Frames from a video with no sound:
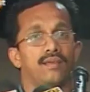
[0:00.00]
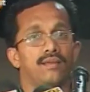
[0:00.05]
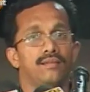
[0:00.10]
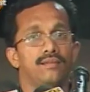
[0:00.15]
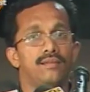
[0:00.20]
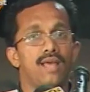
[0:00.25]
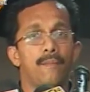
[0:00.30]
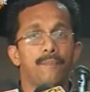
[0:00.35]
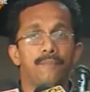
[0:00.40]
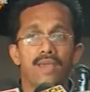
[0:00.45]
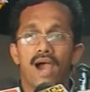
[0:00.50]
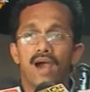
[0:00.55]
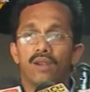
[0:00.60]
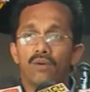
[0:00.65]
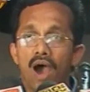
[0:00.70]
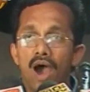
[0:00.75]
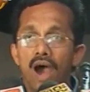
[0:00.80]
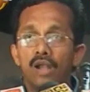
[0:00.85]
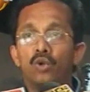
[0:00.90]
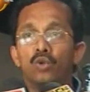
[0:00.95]
government,
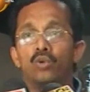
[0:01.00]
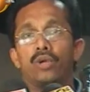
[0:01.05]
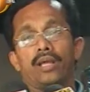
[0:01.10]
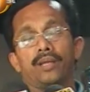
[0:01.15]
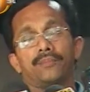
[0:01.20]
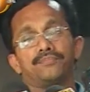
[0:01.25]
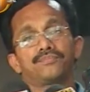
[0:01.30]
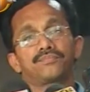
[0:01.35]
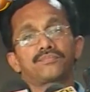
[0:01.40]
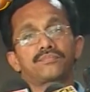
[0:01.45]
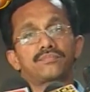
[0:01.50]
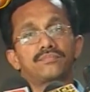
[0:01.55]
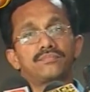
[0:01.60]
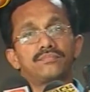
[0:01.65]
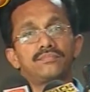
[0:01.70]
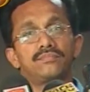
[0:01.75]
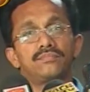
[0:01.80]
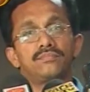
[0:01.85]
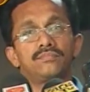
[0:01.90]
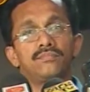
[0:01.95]
is their task
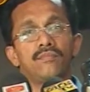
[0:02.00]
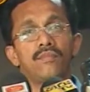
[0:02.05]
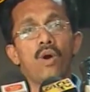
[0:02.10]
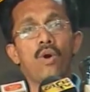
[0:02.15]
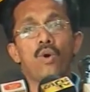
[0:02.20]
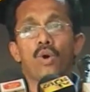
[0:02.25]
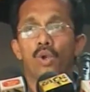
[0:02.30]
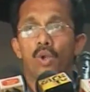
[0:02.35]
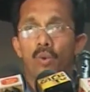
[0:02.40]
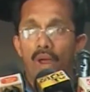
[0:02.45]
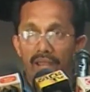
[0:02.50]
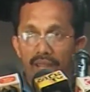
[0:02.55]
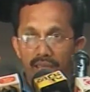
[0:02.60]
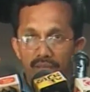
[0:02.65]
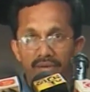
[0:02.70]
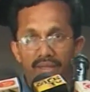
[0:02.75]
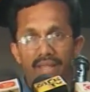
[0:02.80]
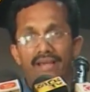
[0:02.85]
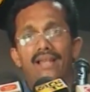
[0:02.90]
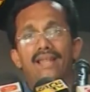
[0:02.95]
over?
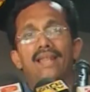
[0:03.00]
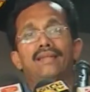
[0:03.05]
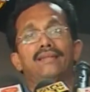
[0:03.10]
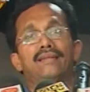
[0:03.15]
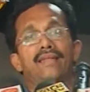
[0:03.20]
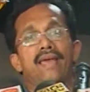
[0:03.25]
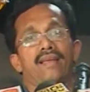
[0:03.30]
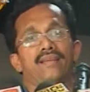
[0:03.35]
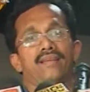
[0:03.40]
Have they put a stop